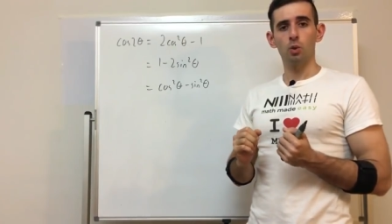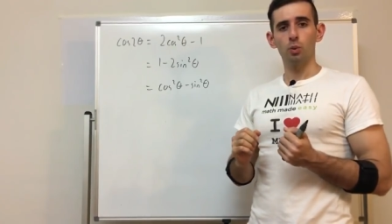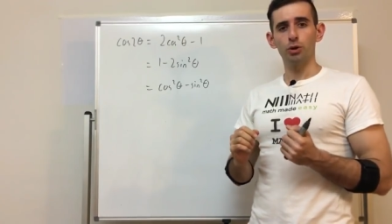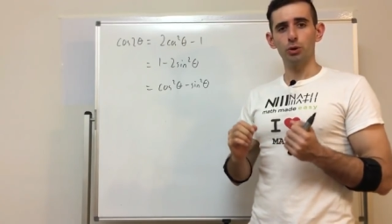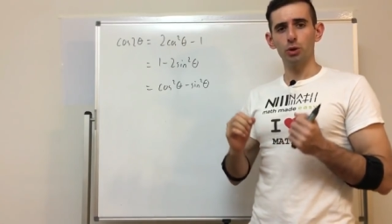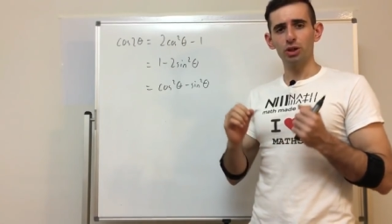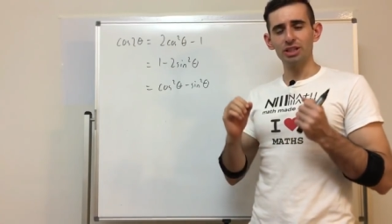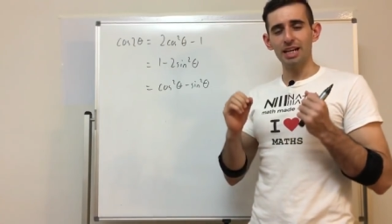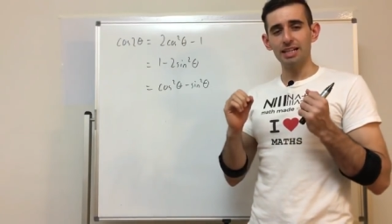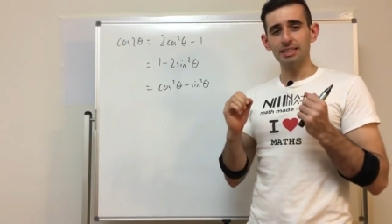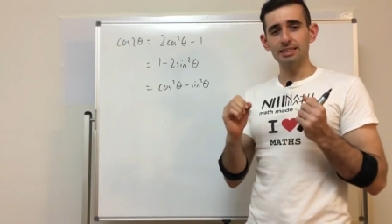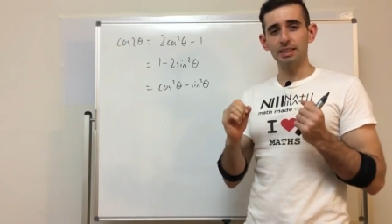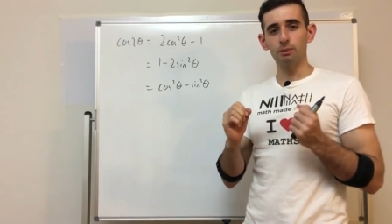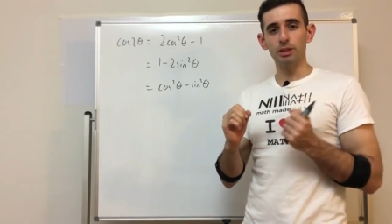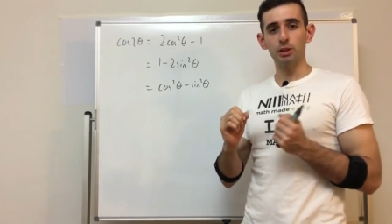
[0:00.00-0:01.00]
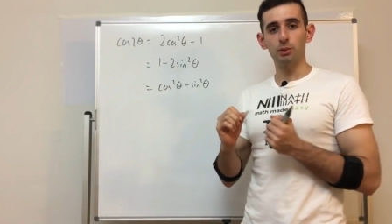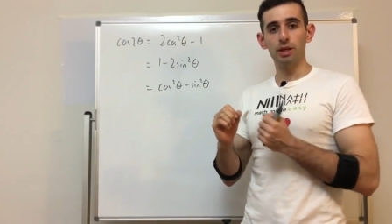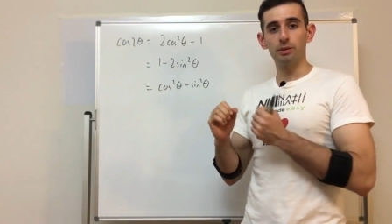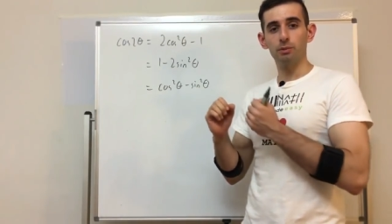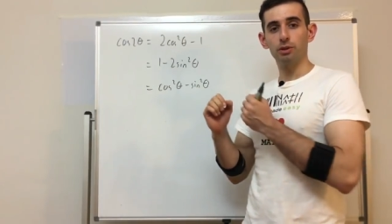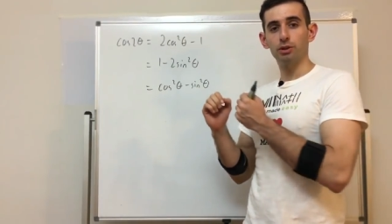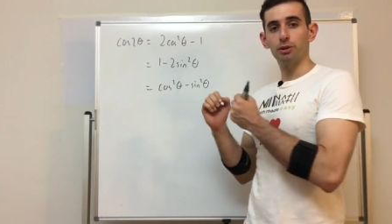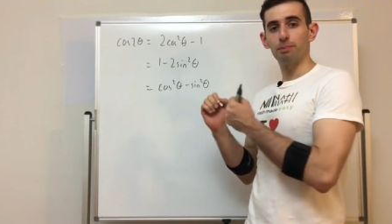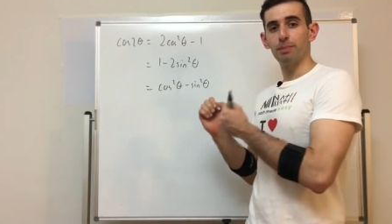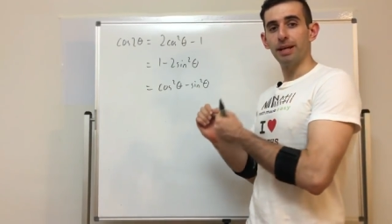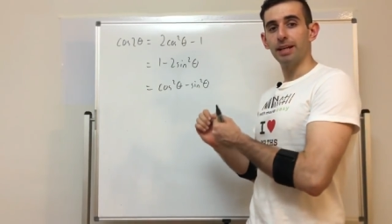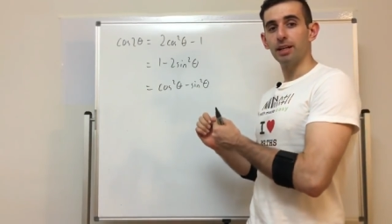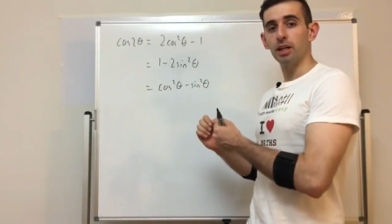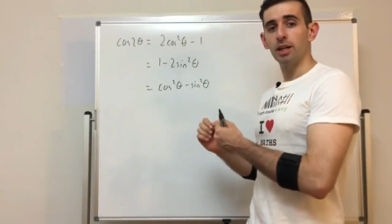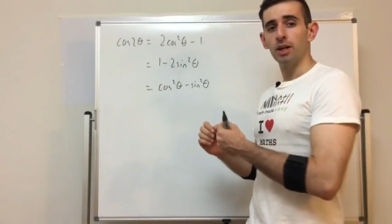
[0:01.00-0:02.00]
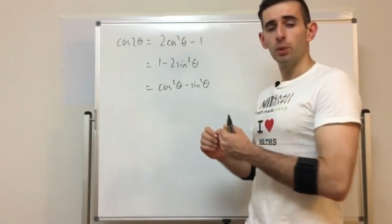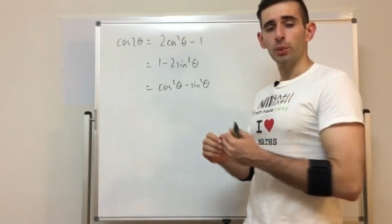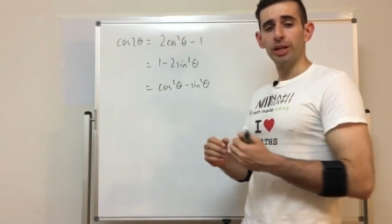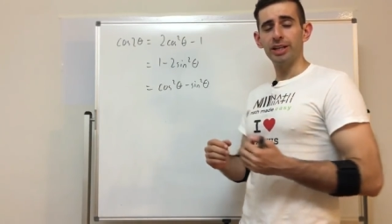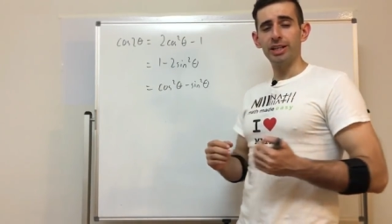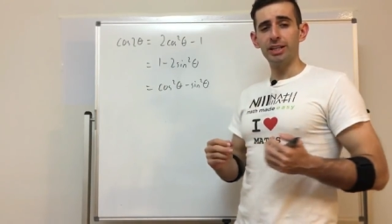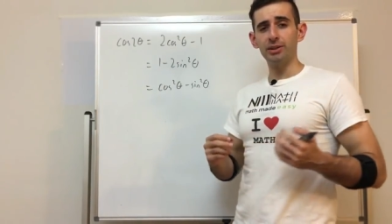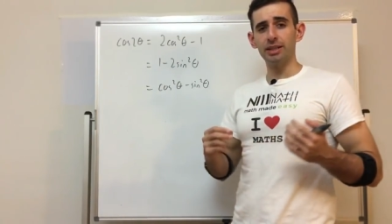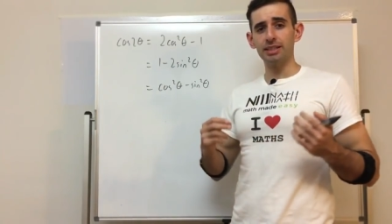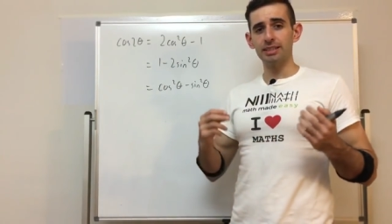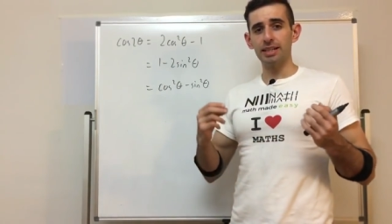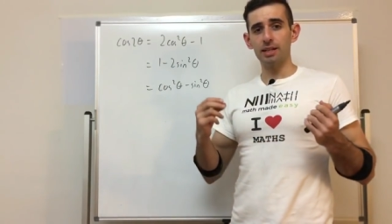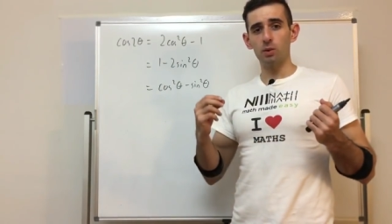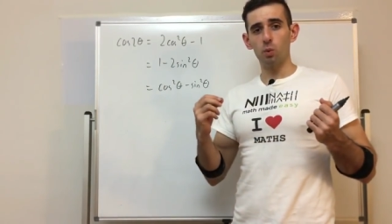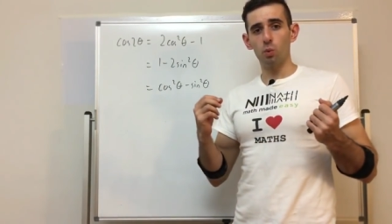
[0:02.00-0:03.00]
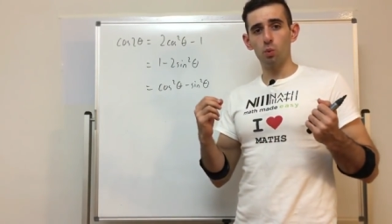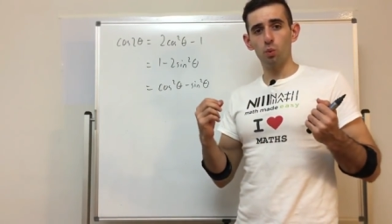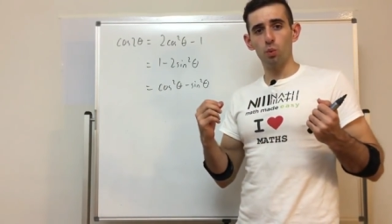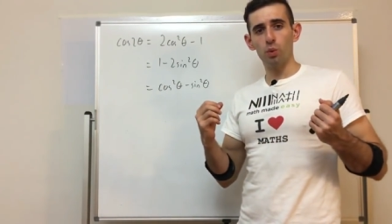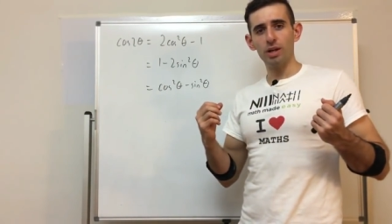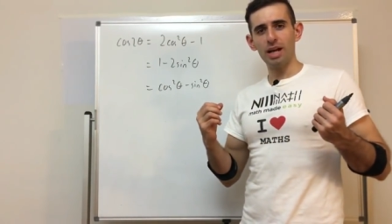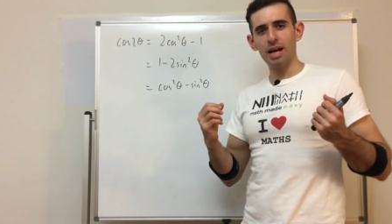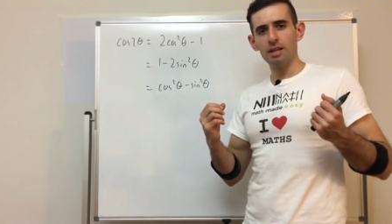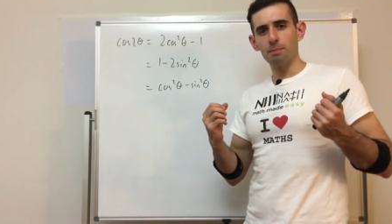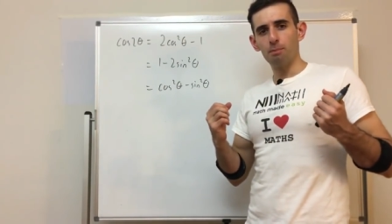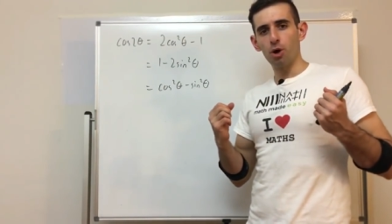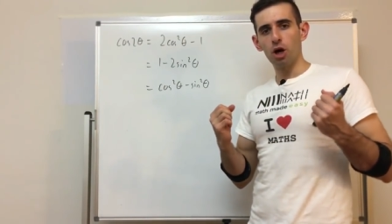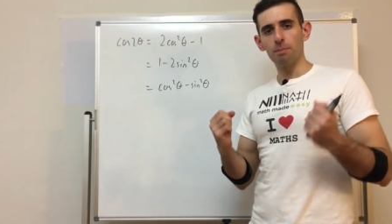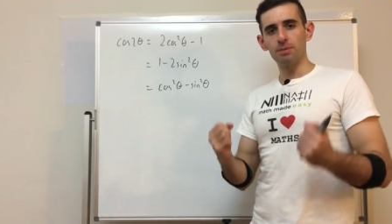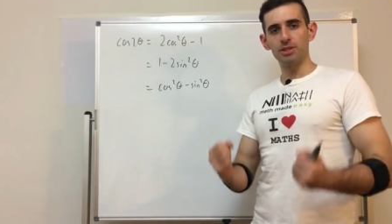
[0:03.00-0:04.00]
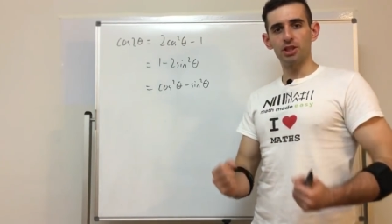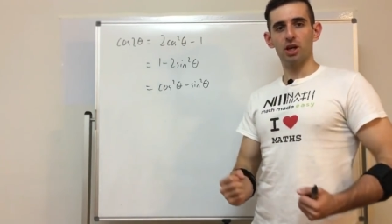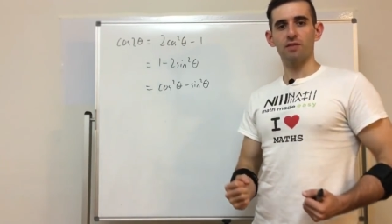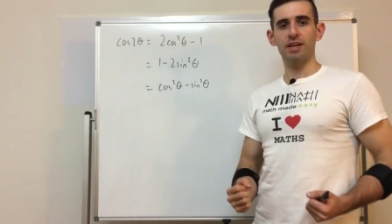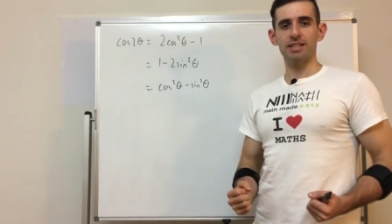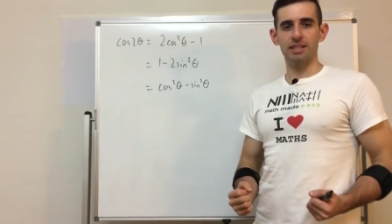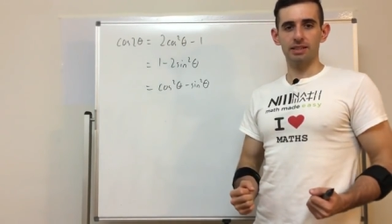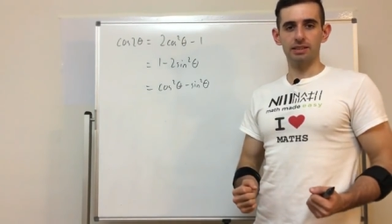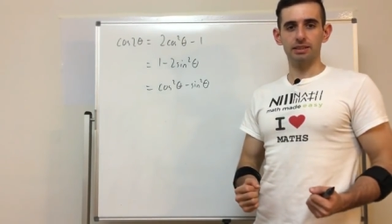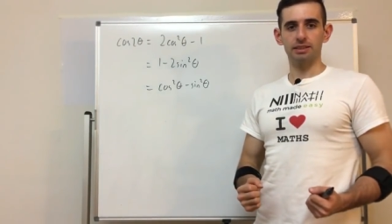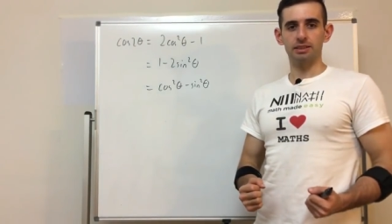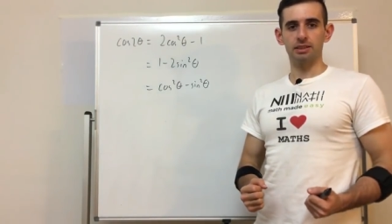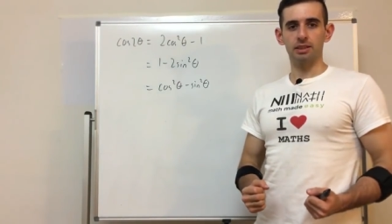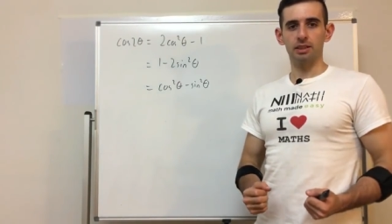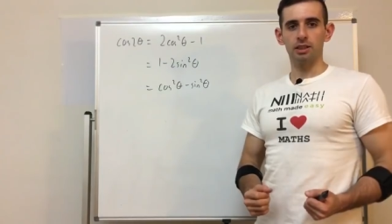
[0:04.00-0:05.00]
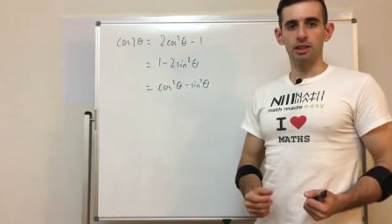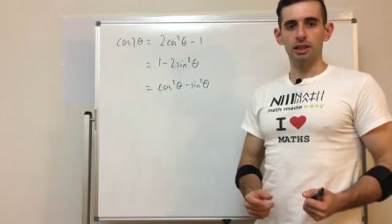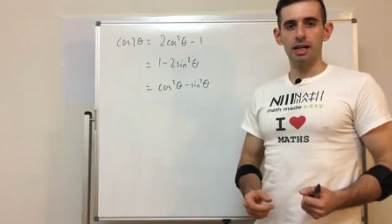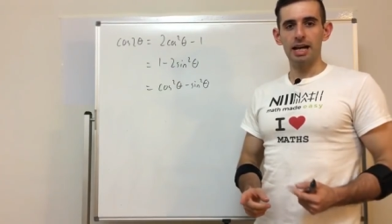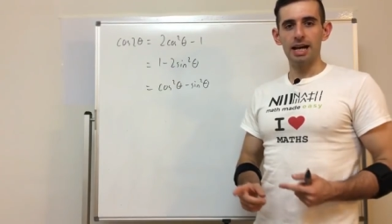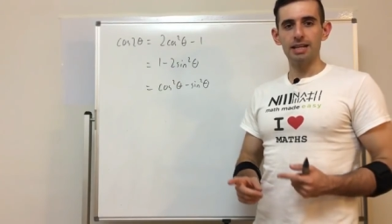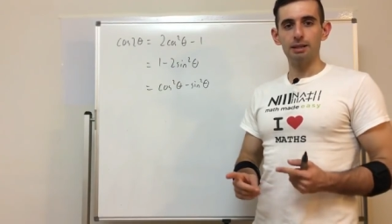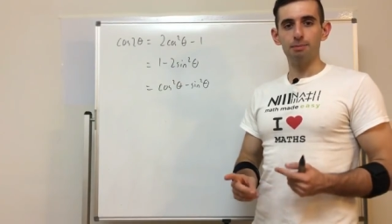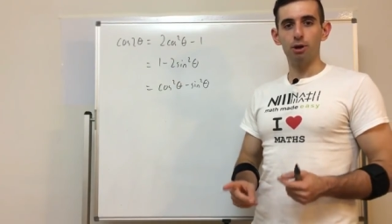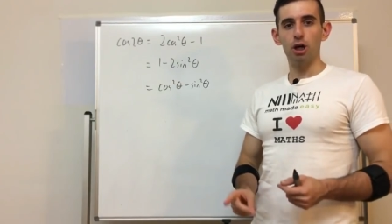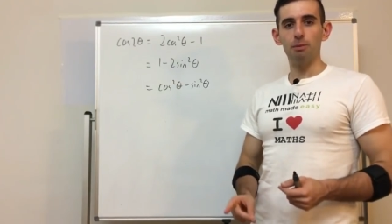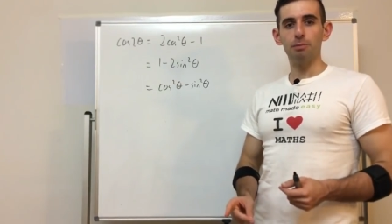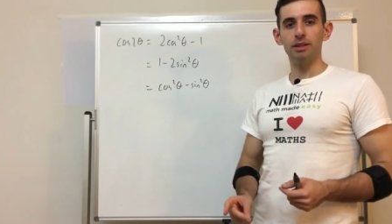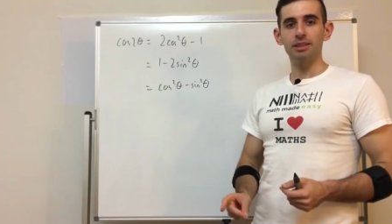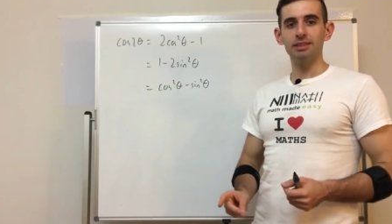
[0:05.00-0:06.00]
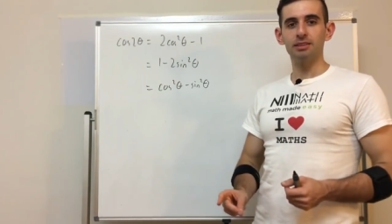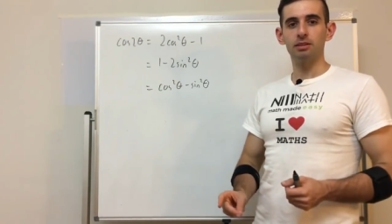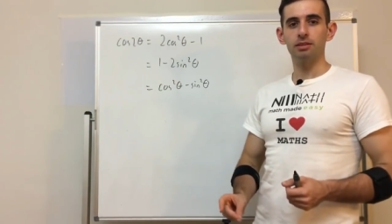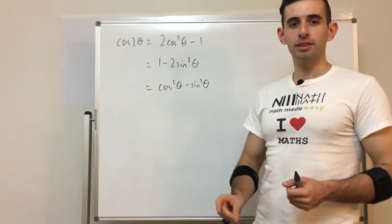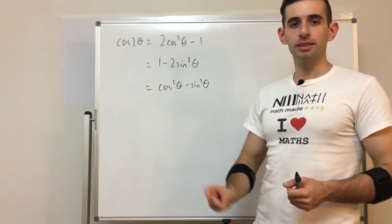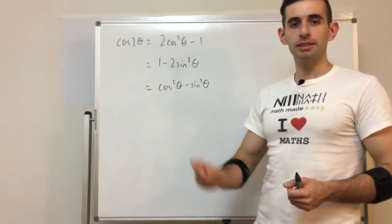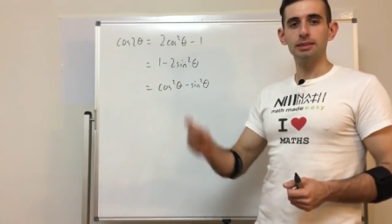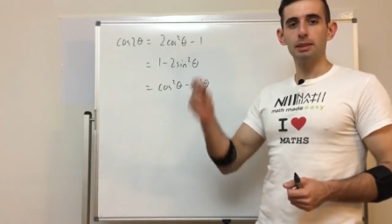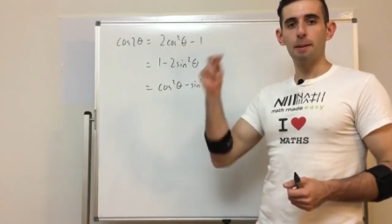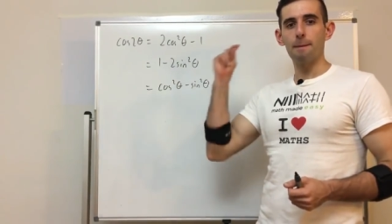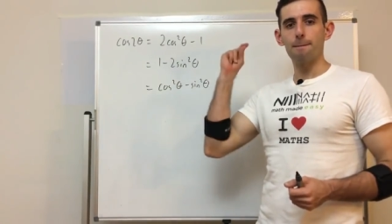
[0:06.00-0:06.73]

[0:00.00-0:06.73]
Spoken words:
Well, in order to understand which one to pick, we need to understand what are the purpose of identities. And the purpose is